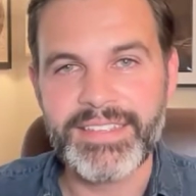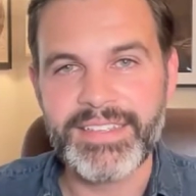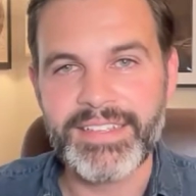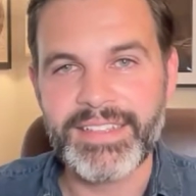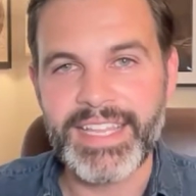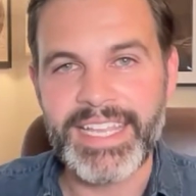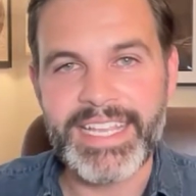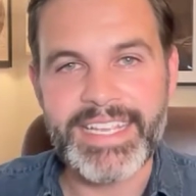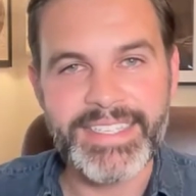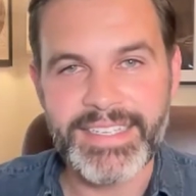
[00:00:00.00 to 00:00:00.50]
and
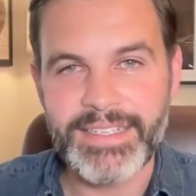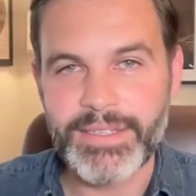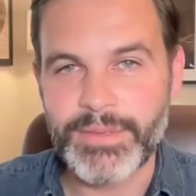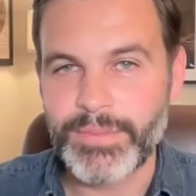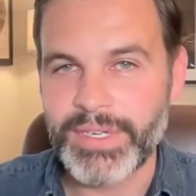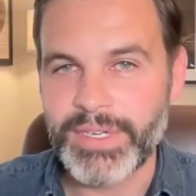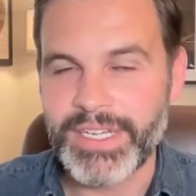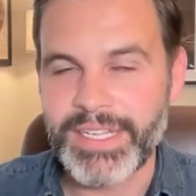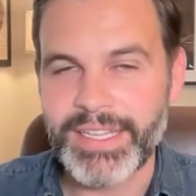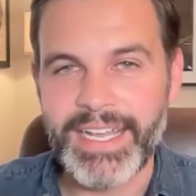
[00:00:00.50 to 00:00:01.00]
lazy in
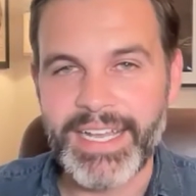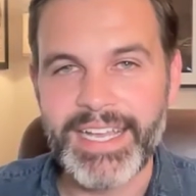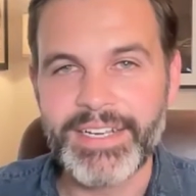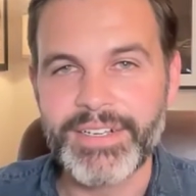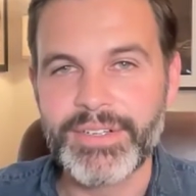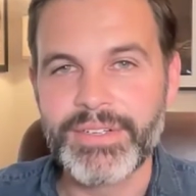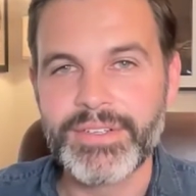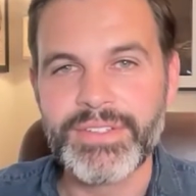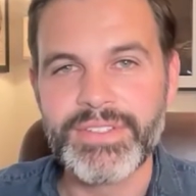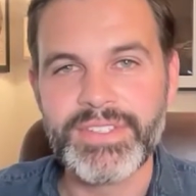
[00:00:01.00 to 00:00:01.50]

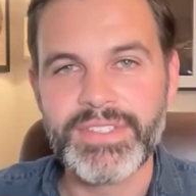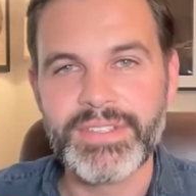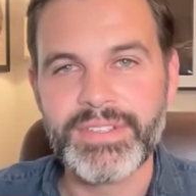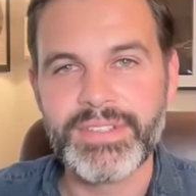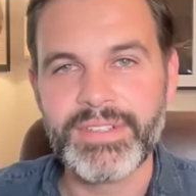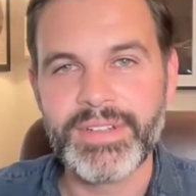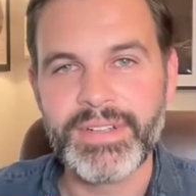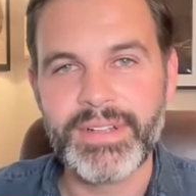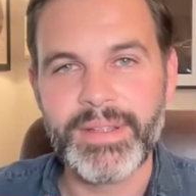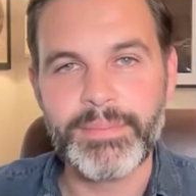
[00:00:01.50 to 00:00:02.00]
recliners
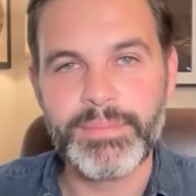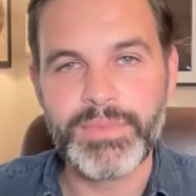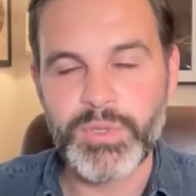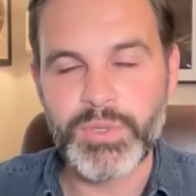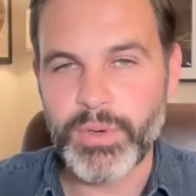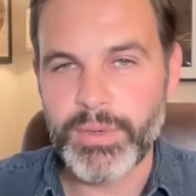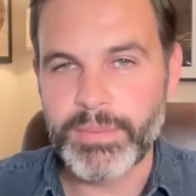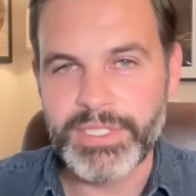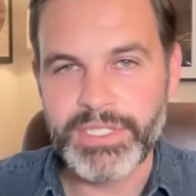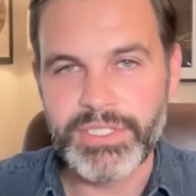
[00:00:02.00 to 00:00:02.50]
and
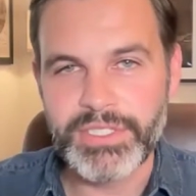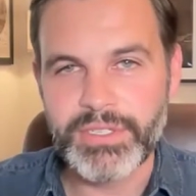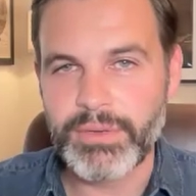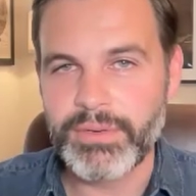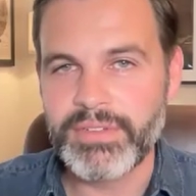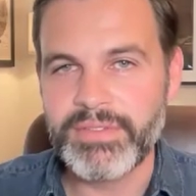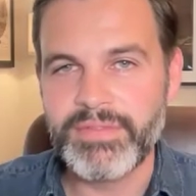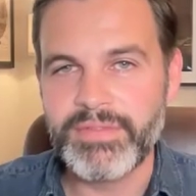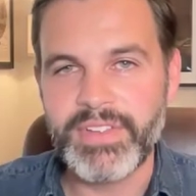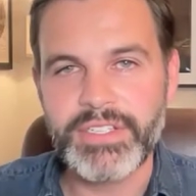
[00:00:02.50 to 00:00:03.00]
absorbed in your
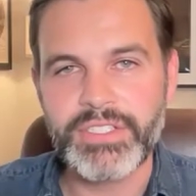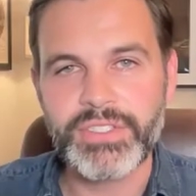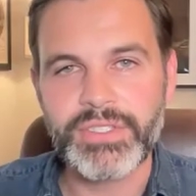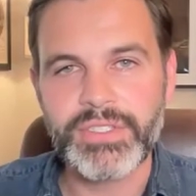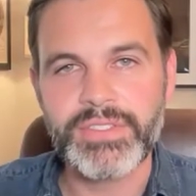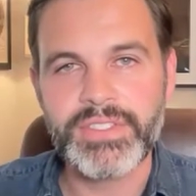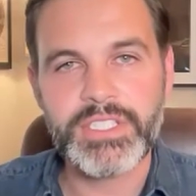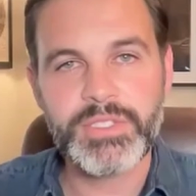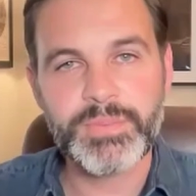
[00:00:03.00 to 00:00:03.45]
own adventures.